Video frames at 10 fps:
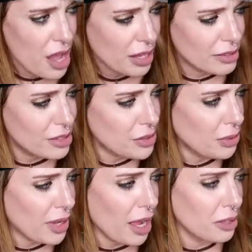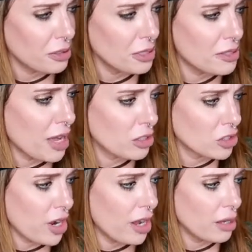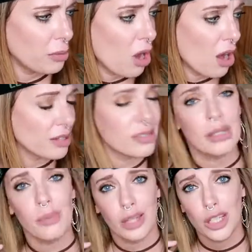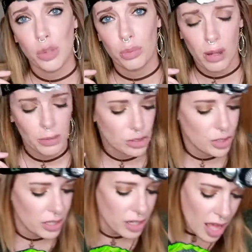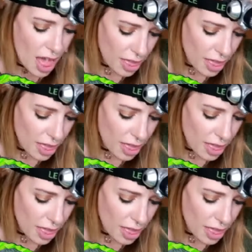It's zero calories. I'll try it, but honestly, my kids will probably drink it.